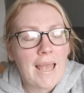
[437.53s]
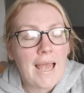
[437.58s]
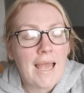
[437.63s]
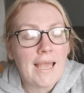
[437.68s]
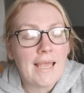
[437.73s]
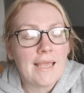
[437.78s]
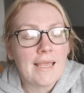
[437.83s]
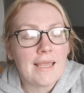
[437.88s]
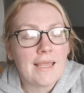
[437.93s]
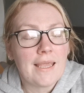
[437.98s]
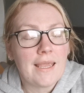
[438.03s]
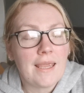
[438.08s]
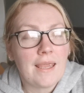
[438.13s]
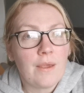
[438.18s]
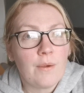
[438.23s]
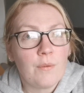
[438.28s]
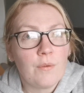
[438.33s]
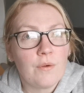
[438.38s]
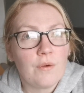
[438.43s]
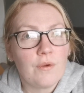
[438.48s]

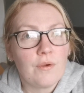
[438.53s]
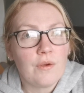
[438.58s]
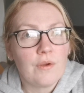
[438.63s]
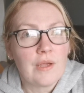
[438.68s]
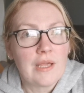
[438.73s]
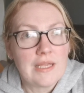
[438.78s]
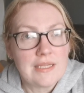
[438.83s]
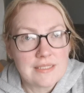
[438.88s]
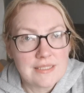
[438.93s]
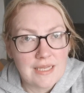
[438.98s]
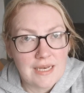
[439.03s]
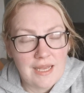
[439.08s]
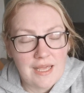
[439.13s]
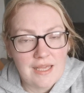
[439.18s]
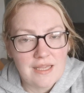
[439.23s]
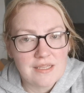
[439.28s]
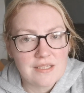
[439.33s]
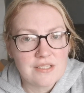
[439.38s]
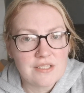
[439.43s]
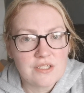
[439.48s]
I is the
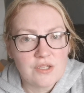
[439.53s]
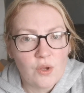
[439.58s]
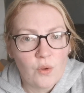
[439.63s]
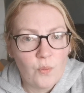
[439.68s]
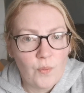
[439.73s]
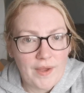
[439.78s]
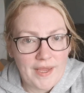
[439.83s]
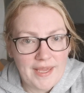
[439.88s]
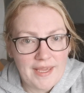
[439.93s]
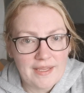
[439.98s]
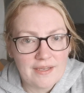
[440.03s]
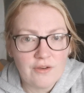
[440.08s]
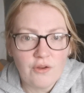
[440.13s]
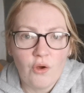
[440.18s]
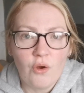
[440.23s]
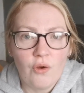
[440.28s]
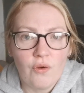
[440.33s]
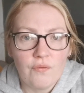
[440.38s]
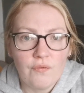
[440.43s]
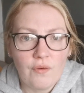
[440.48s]
last weigh-in
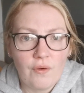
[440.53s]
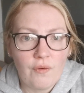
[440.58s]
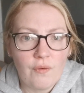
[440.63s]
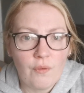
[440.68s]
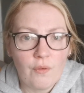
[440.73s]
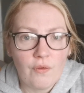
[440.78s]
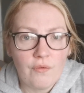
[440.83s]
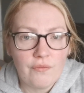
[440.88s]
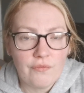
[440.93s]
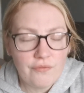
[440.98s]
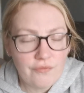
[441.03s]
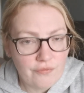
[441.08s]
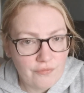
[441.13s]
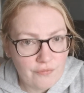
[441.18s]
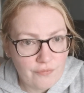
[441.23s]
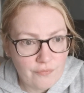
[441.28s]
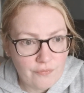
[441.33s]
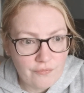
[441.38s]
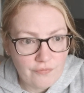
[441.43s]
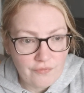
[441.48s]
of
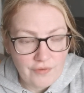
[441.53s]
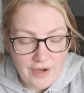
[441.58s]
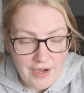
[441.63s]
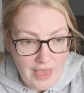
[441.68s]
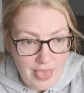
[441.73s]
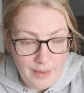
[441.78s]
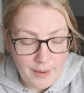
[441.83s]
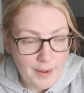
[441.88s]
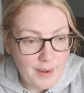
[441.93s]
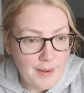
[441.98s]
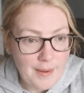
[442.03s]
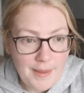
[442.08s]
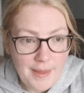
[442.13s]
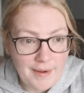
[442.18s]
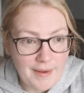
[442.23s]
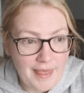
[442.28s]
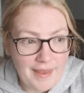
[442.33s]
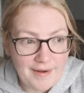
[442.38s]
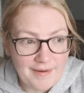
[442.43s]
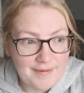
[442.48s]

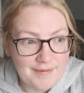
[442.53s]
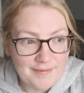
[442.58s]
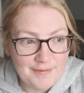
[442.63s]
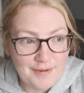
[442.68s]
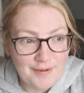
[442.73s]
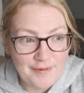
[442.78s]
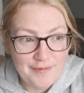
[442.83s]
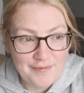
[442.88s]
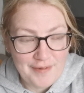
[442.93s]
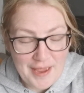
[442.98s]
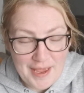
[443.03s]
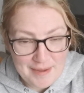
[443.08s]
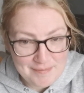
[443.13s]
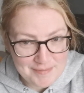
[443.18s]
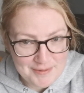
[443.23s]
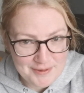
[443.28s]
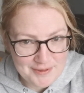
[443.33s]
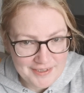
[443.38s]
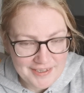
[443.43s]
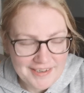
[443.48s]

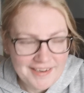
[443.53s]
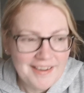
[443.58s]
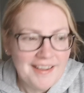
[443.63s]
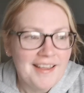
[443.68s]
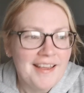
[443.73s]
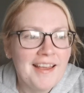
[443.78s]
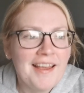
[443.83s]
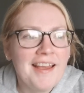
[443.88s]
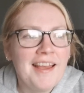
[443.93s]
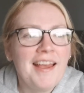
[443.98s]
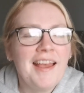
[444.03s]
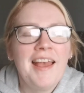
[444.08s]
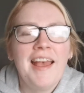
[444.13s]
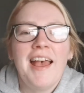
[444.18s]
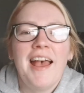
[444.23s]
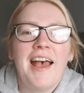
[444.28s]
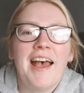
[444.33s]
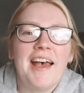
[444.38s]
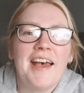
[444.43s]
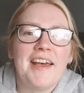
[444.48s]
February,
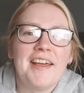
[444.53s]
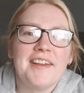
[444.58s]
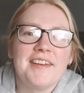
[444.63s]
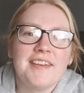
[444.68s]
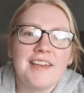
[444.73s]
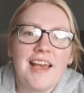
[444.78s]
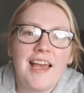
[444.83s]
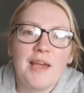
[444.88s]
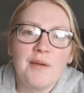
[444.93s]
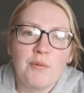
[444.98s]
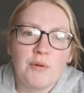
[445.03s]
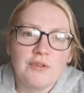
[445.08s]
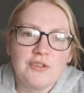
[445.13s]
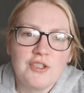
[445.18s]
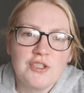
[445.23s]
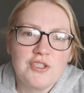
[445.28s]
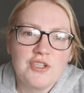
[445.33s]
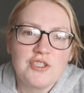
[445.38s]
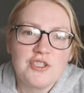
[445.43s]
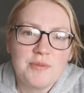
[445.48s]
and I
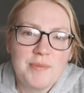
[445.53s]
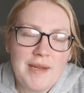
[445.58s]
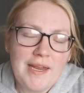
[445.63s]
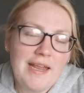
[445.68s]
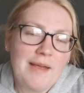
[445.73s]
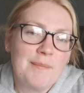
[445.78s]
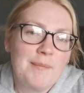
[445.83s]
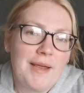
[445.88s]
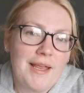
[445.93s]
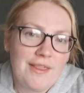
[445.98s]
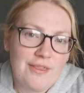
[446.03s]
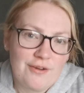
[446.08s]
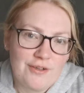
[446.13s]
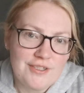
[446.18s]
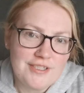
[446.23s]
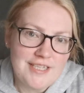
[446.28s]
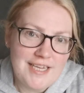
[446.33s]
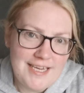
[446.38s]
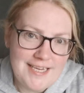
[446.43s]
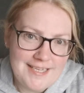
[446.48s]
wanted to be in my
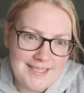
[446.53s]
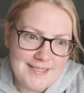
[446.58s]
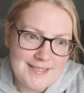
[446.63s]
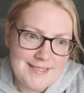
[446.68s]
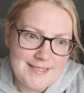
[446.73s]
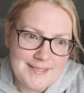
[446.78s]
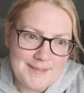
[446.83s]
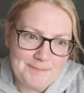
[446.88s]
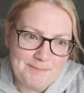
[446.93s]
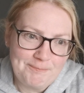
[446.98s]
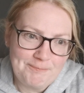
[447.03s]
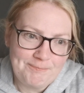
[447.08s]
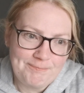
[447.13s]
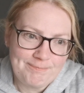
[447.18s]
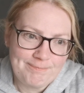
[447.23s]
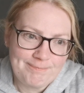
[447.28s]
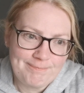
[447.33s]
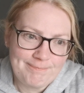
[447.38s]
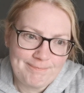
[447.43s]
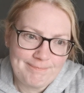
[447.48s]
13s.
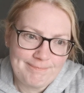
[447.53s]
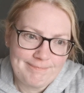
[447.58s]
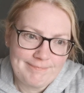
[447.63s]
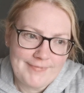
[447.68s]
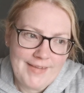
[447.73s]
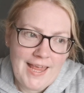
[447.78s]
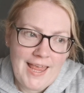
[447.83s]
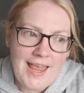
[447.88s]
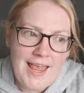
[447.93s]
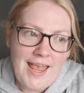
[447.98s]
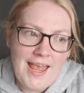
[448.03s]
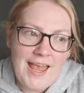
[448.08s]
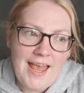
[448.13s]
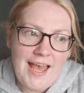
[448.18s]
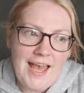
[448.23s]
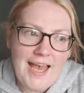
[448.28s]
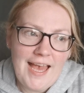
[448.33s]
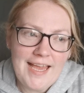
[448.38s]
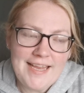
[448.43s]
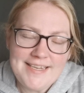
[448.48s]

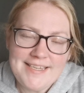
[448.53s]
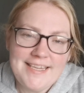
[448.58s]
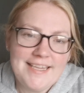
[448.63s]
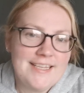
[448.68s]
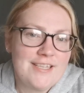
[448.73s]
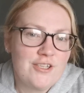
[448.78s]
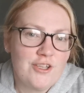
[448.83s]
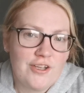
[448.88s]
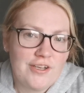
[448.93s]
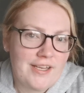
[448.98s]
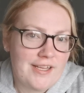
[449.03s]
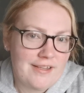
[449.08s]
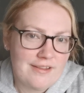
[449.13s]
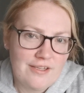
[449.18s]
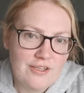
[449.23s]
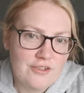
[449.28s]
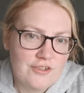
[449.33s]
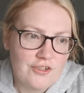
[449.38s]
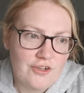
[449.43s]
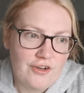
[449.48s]
I did not
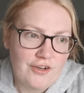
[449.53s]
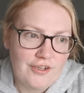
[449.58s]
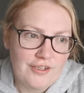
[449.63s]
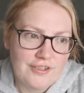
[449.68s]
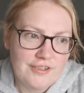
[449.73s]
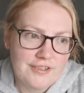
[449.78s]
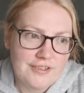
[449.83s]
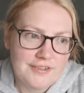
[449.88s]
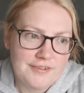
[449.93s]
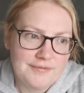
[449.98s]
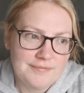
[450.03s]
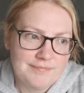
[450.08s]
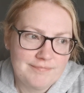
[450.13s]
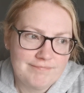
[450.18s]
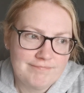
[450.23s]
hit that target,